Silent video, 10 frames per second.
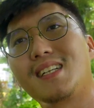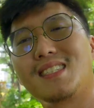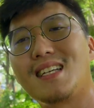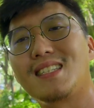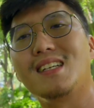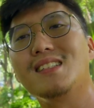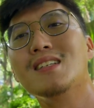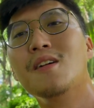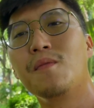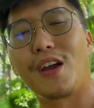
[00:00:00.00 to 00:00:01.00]
necessities
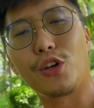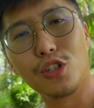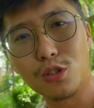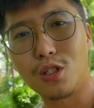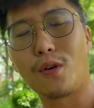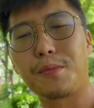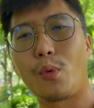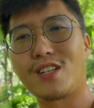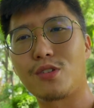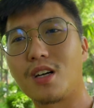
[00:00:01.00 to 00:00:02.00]
that you're used to from your
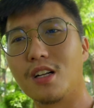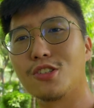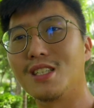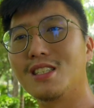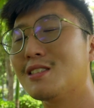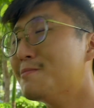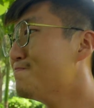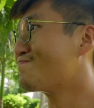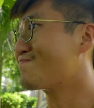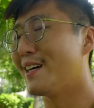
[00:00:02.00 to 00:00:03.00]
Western countries,
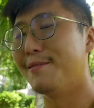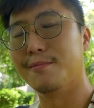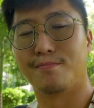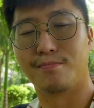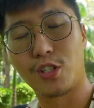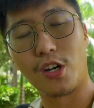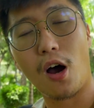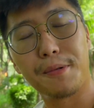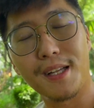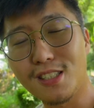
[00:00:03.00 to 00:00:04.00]
then Connaught
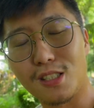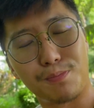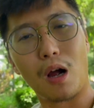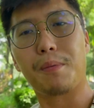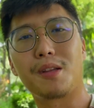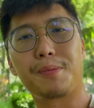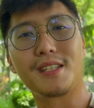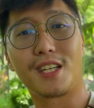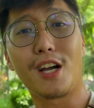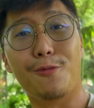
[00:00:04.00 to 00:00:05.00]
Place is probably the place
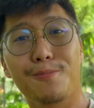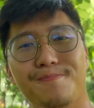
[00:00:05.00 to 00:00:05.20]
to go.